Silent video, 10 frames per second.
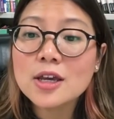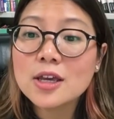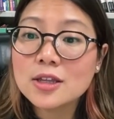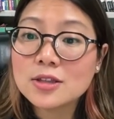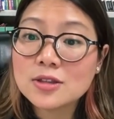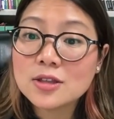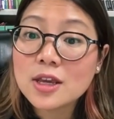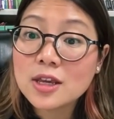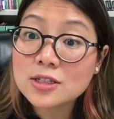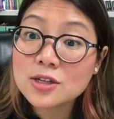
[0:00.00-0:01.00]
in
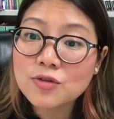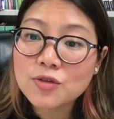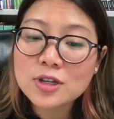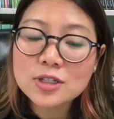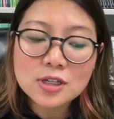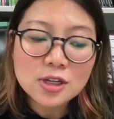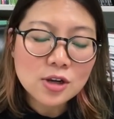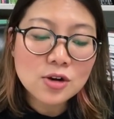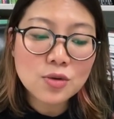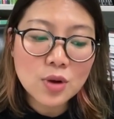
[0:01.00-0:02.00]
a different
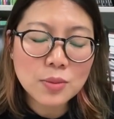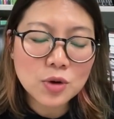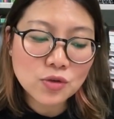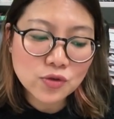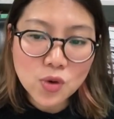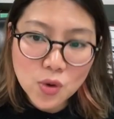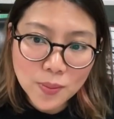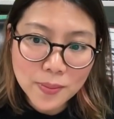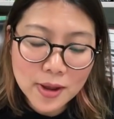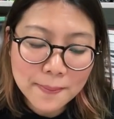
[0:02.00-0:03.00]
grammar
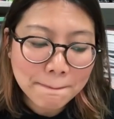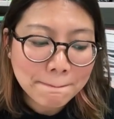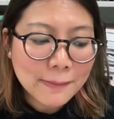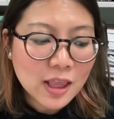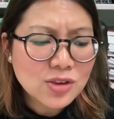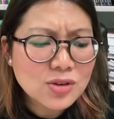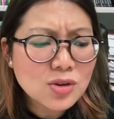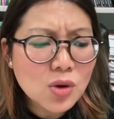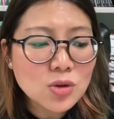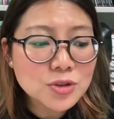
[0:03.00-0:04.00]
form. You can
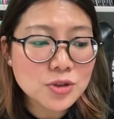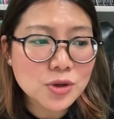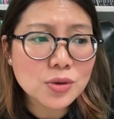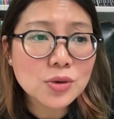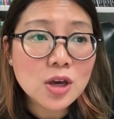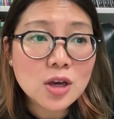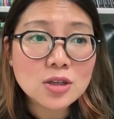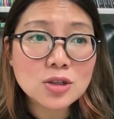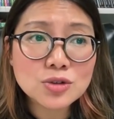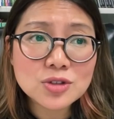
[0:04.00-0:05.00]
also
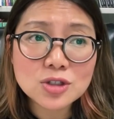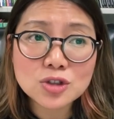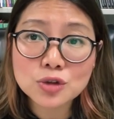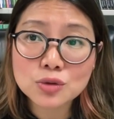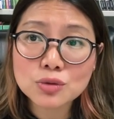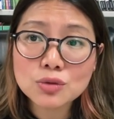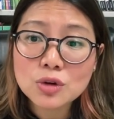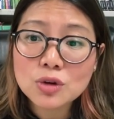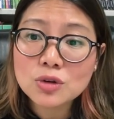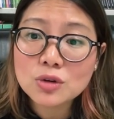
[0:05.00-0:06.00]
use it to
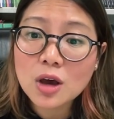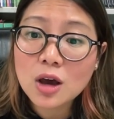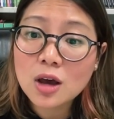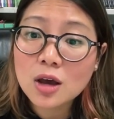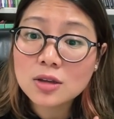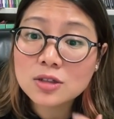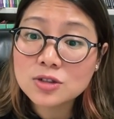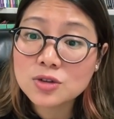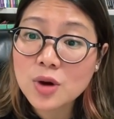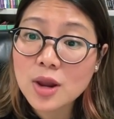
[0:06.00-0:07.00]

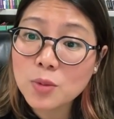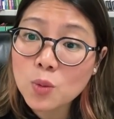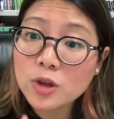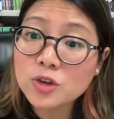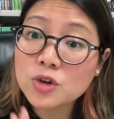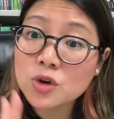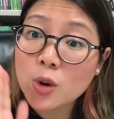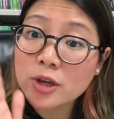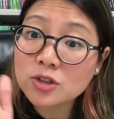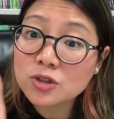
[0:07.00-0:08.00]
describe what you're
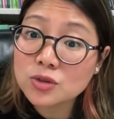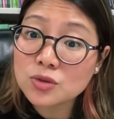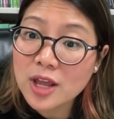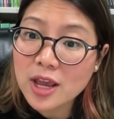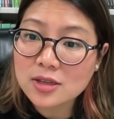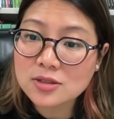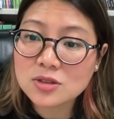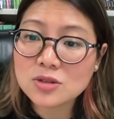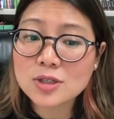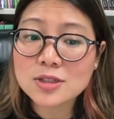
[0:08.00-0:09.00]
going to do next.
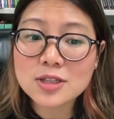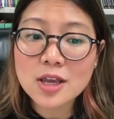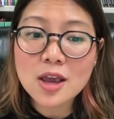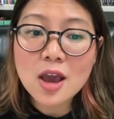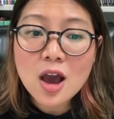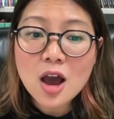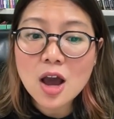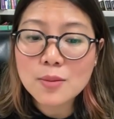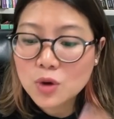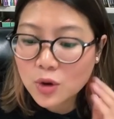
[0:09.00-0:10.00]
You can say,
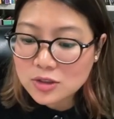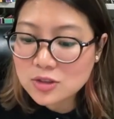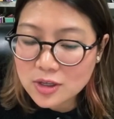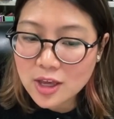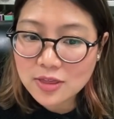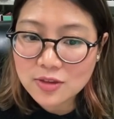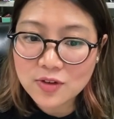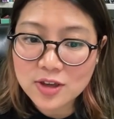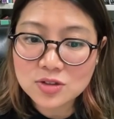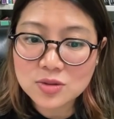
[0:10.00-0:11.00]
I'm going to get the
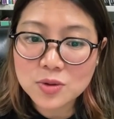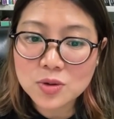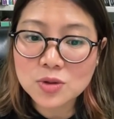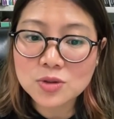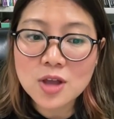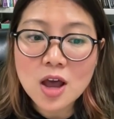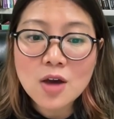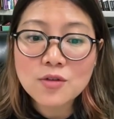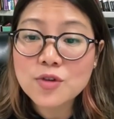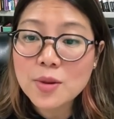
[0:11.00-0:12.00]
vegetables
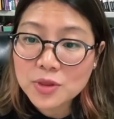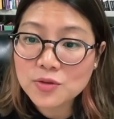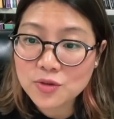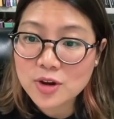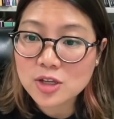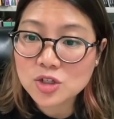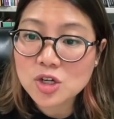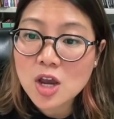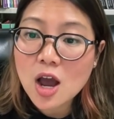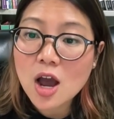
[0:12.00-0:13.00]
from the fridge.
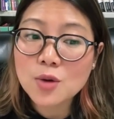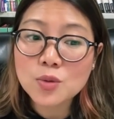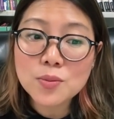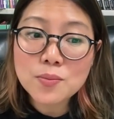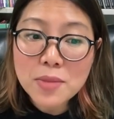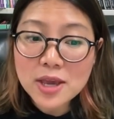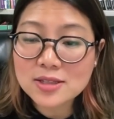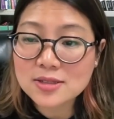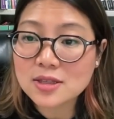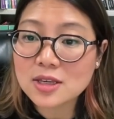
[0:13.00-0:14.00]
I will
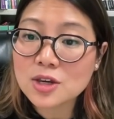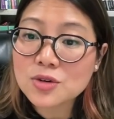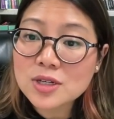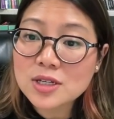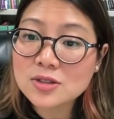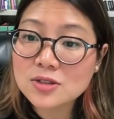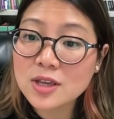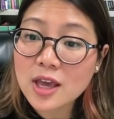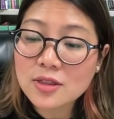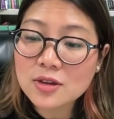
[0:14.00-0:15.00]
mix the ingredients
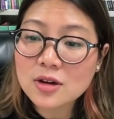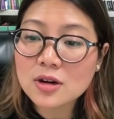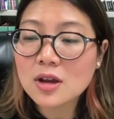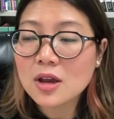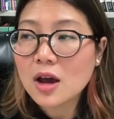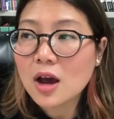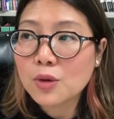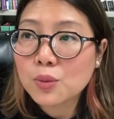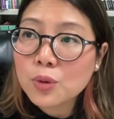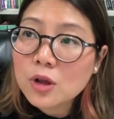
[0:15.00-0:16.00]
together. I
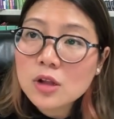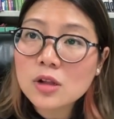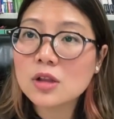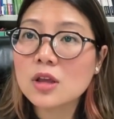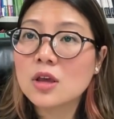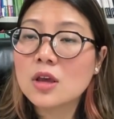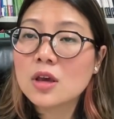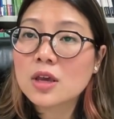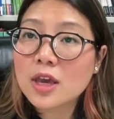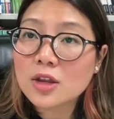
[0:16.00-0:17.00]
will
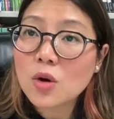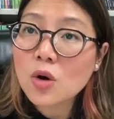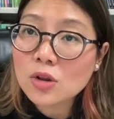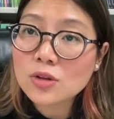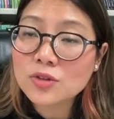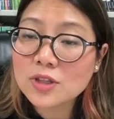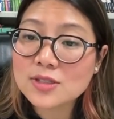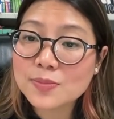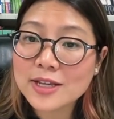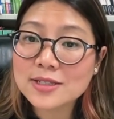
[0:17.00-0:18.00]
get all of these
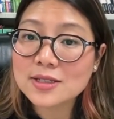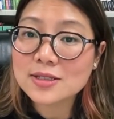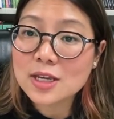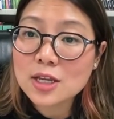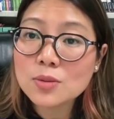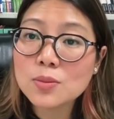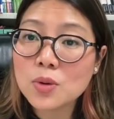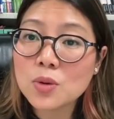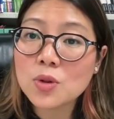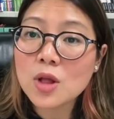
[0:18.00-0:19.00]
spices in a
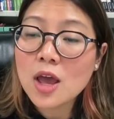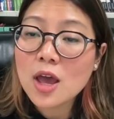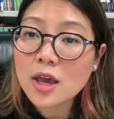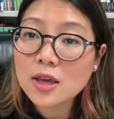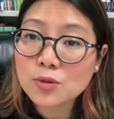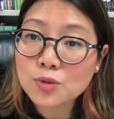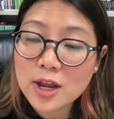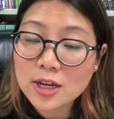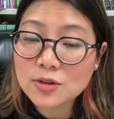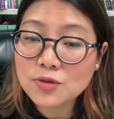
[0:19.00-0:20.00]
bowl
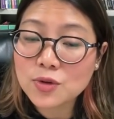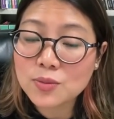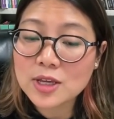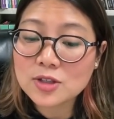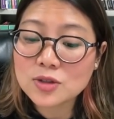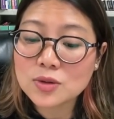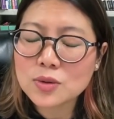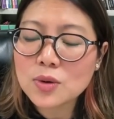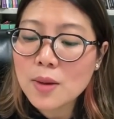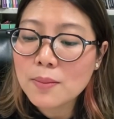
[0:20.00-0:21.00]
ready for me
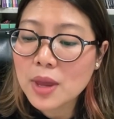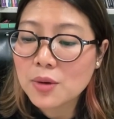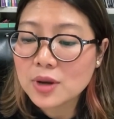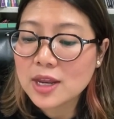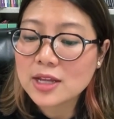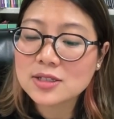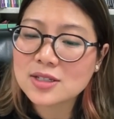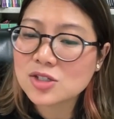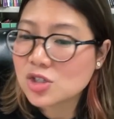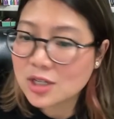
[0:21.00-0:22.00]
to marinate the
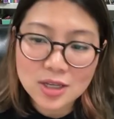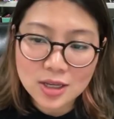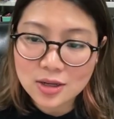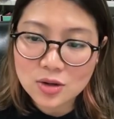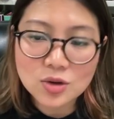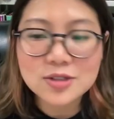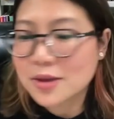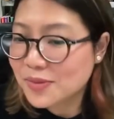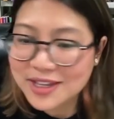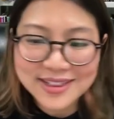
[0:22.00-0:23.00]
chicken or
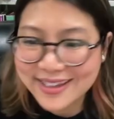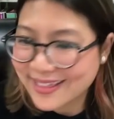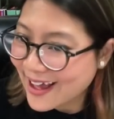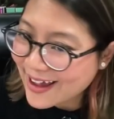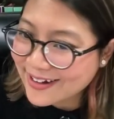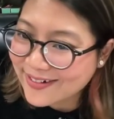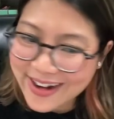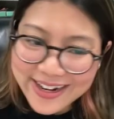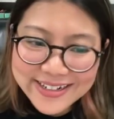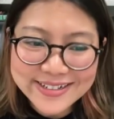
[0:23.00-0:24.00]
something like that,
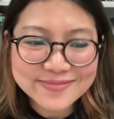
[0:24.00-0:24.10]
right?